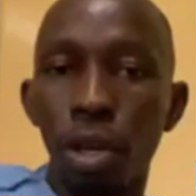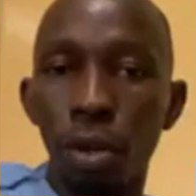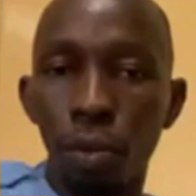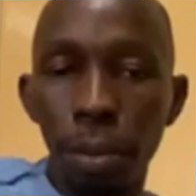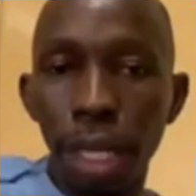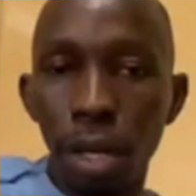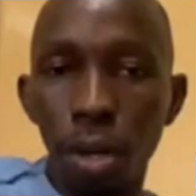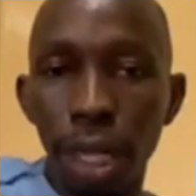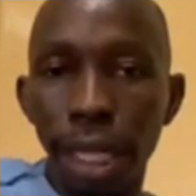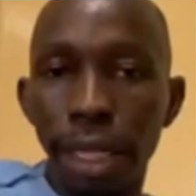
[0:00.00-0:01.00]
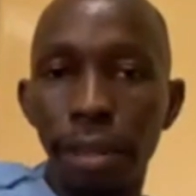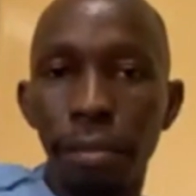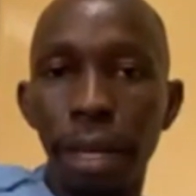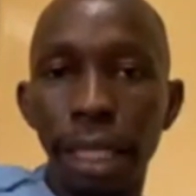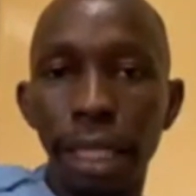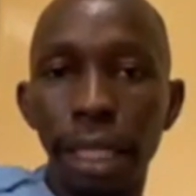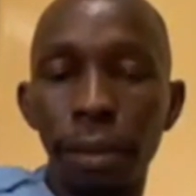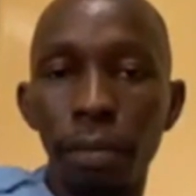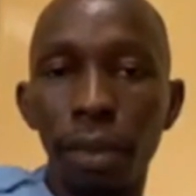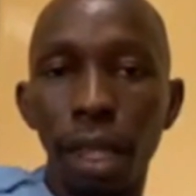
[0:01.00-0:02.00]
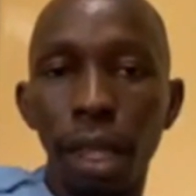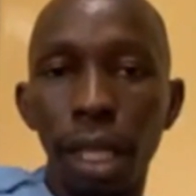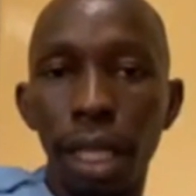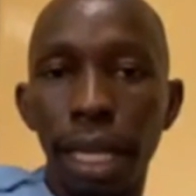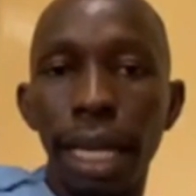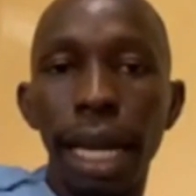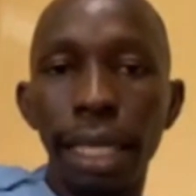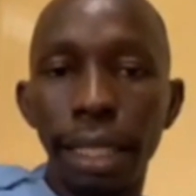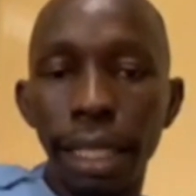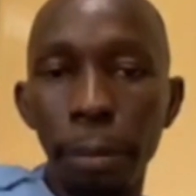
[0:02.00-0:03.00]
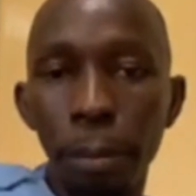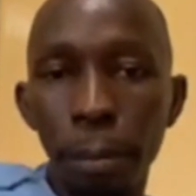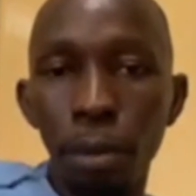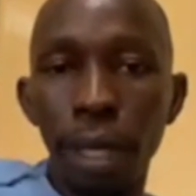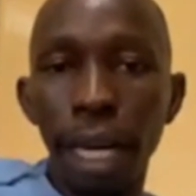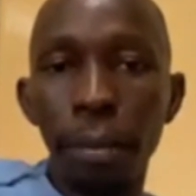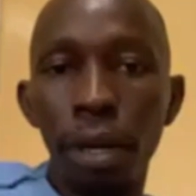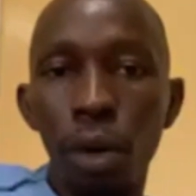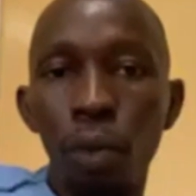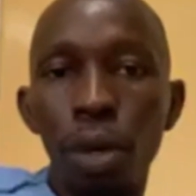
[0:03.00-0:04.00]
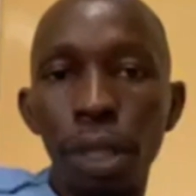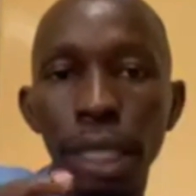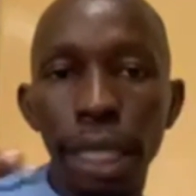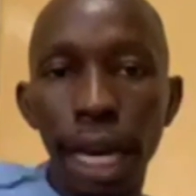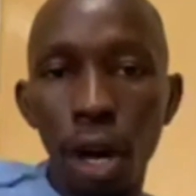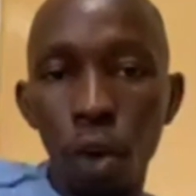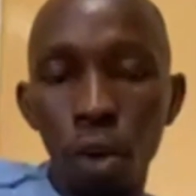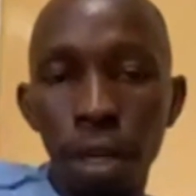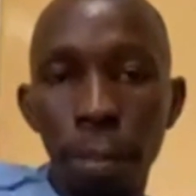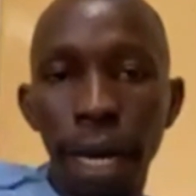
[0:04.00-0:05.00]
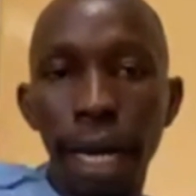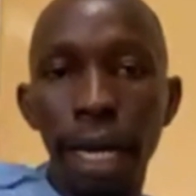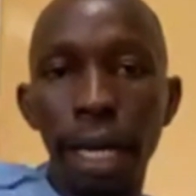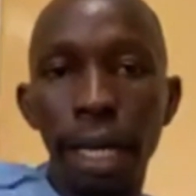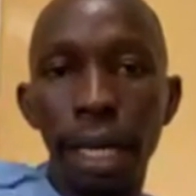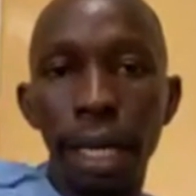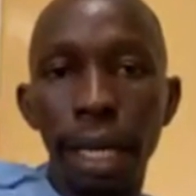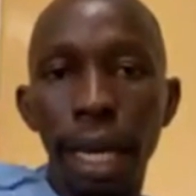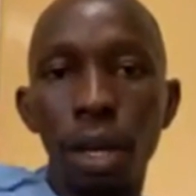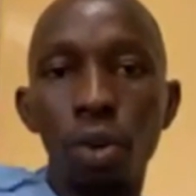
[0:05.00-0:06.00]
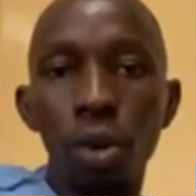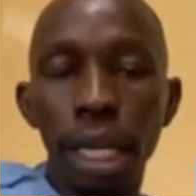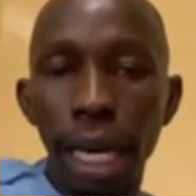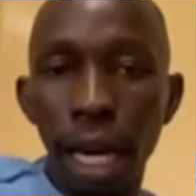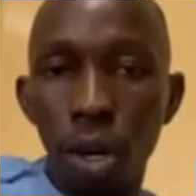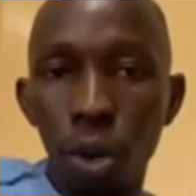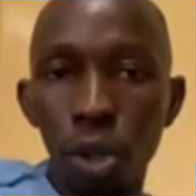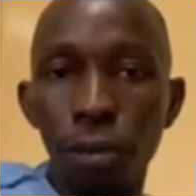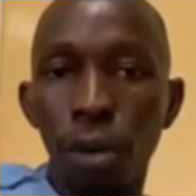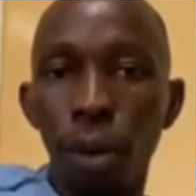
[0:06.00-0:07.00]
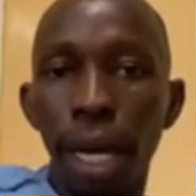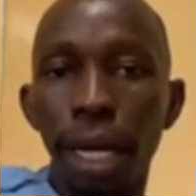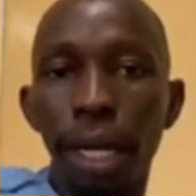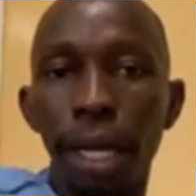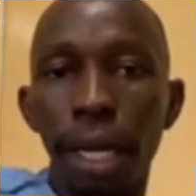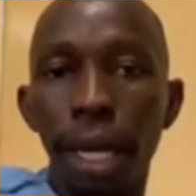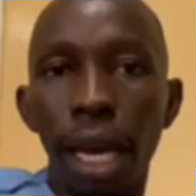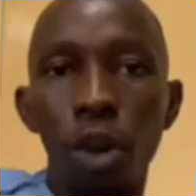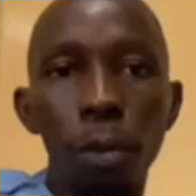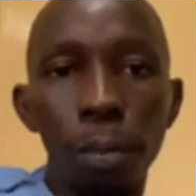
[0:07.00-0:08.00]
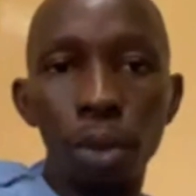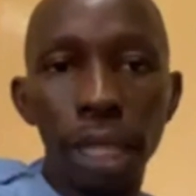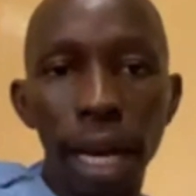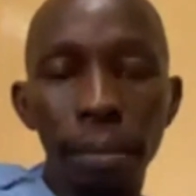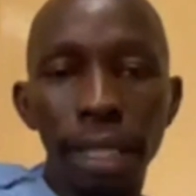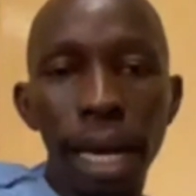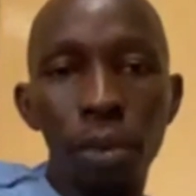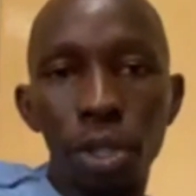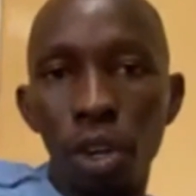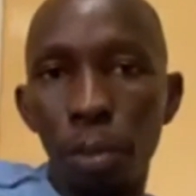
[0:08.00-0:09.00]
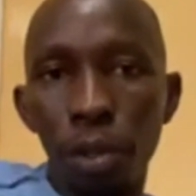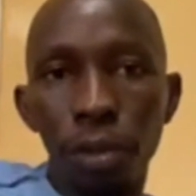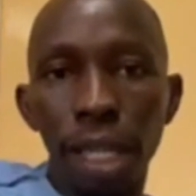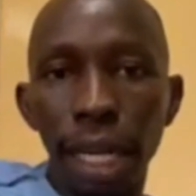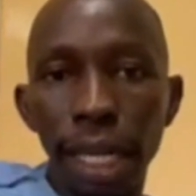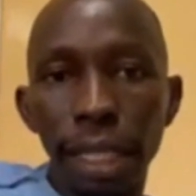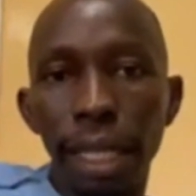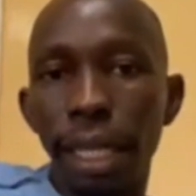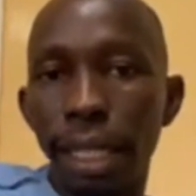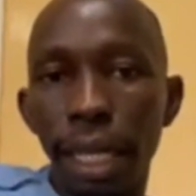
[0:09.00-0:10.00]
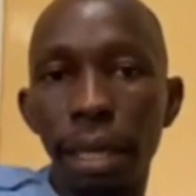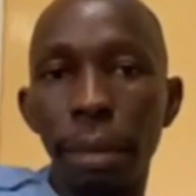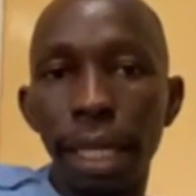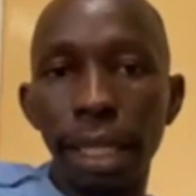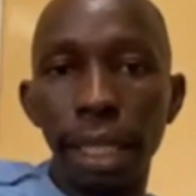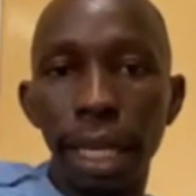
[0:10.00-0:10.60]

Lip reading: floating the narrative for make we not mix politics and football, now then are the same people them we be the campaign with football, we be they call themselves Messi.